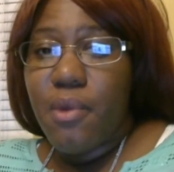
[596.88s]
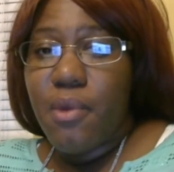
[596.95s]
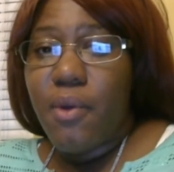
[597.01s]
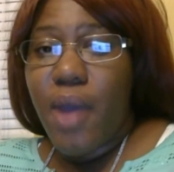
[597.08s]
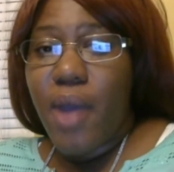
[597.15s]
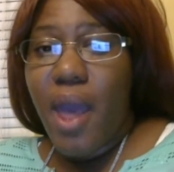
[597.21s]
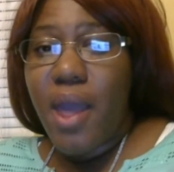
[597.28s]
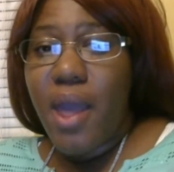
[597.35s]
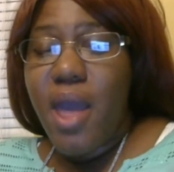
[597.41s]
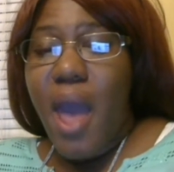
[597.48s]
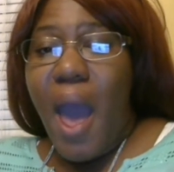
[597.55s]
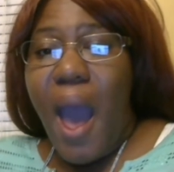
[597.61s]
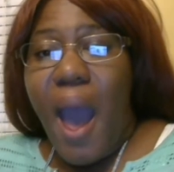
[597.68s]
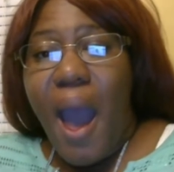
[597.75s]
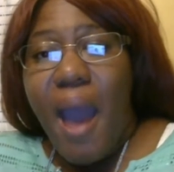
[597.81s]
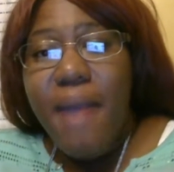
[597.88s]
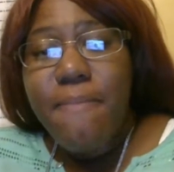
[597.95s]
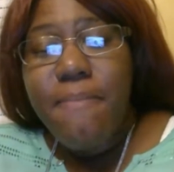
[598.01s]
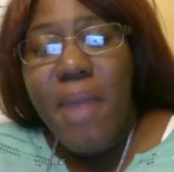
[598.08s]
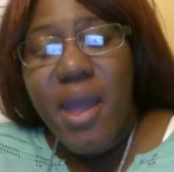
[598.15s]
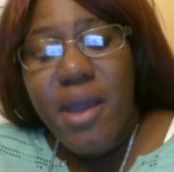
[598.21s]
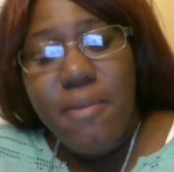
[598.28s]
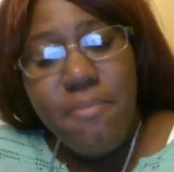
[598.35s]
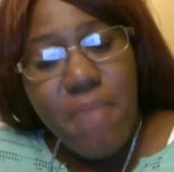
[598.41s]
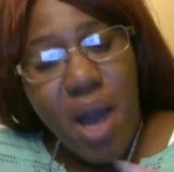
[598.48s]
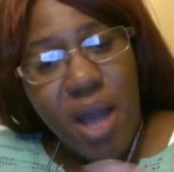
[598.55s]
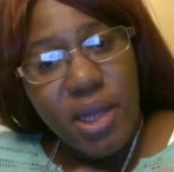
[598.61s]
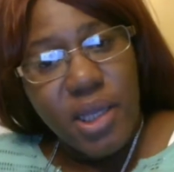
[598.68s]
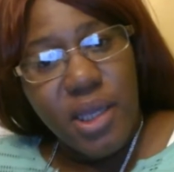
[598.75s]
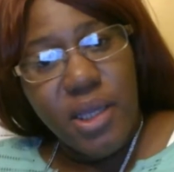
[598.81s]
Okay, I make
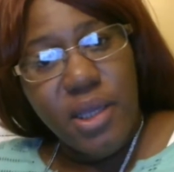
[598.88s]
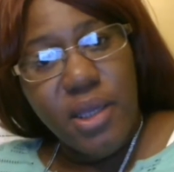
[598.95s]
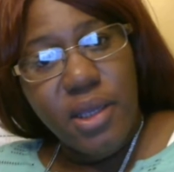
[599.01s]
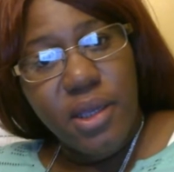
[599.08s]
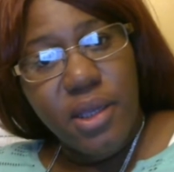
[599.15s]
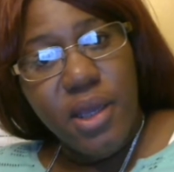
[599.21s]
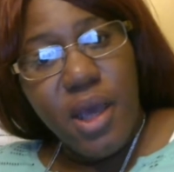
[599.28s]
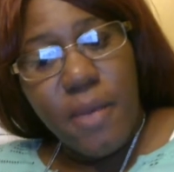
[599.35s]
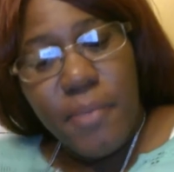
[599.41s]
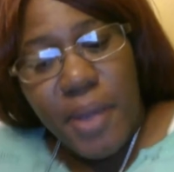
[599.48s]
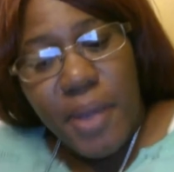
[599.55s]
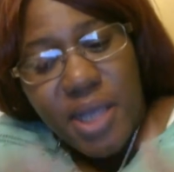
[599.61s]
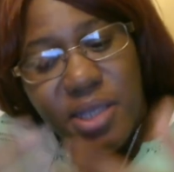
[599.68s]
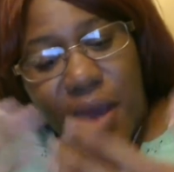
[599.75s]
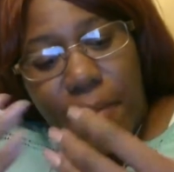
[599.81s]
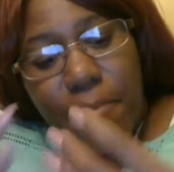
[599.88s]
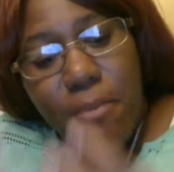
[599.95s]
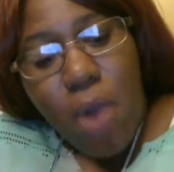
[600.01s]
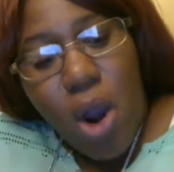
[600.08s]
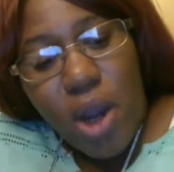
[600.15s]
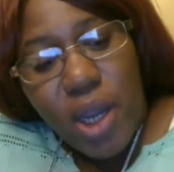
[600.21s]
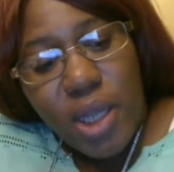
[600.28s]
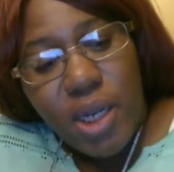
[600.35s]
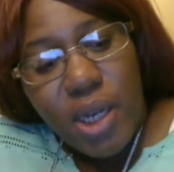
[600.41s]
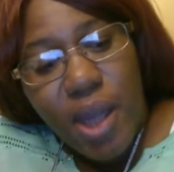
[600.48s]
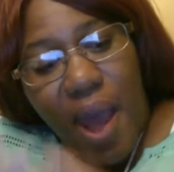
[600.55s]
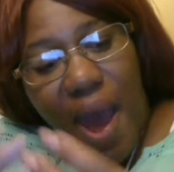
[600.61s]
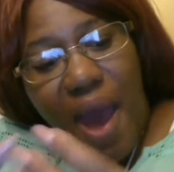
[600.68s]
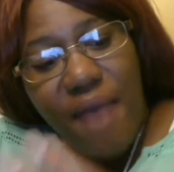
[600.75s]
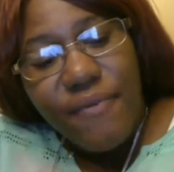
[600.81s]
money because I market
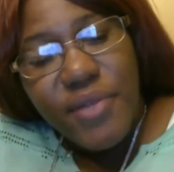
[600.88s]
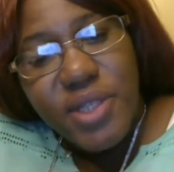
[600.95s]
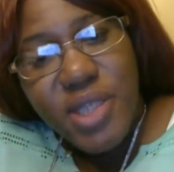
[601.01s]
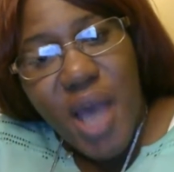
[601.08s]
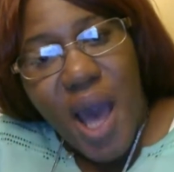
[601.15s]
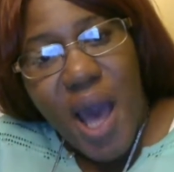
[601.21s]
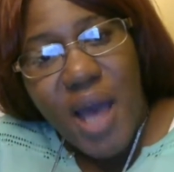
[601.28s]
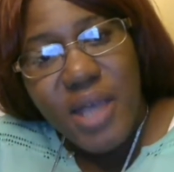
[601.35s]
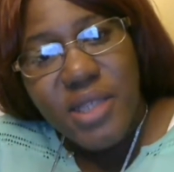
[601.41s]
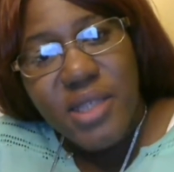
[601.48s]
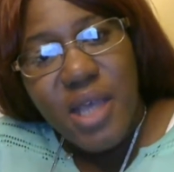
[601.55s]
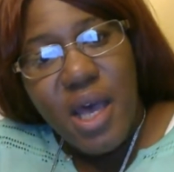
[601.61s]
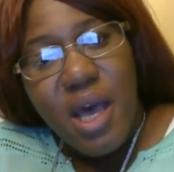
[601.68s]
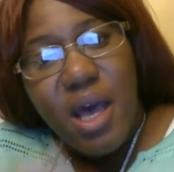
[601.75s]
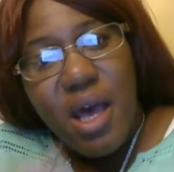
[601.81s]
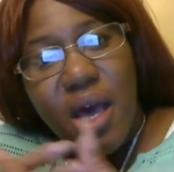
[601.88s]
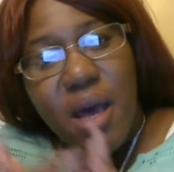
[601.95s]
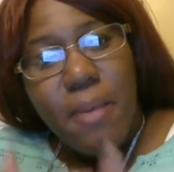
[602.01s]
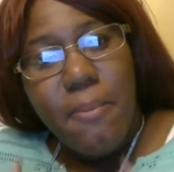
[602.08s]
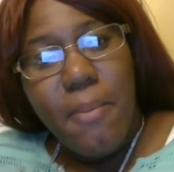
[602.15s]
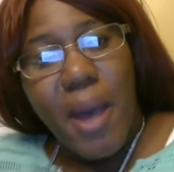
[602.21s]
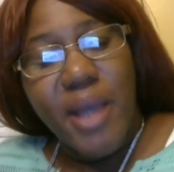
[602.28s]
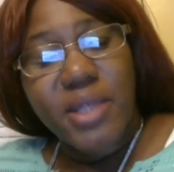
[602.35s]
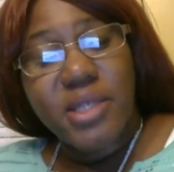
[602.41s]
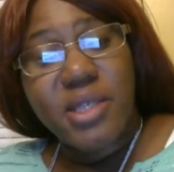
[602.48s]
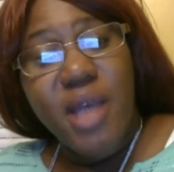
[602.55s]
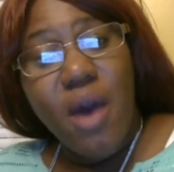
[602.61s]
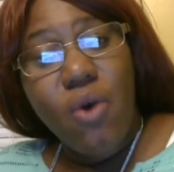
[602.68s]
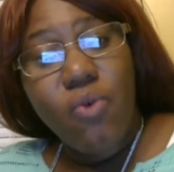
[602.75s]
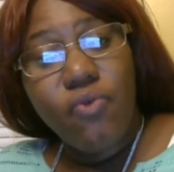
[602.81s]
and advertise
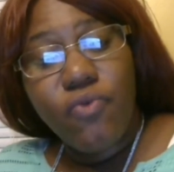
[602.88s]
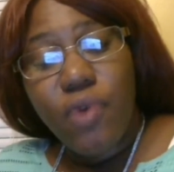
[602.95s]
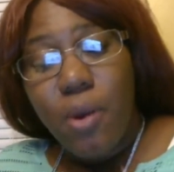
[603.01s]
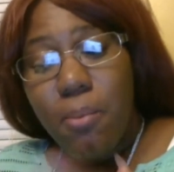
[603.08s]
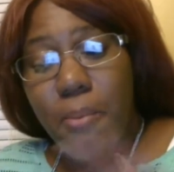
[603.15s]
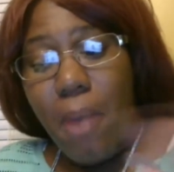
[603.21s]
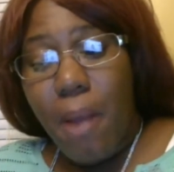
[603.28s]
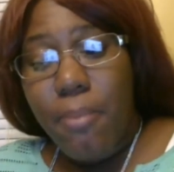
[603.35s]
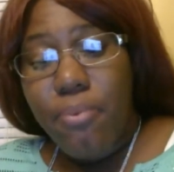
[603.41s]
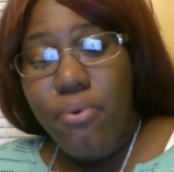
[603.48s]
myself, my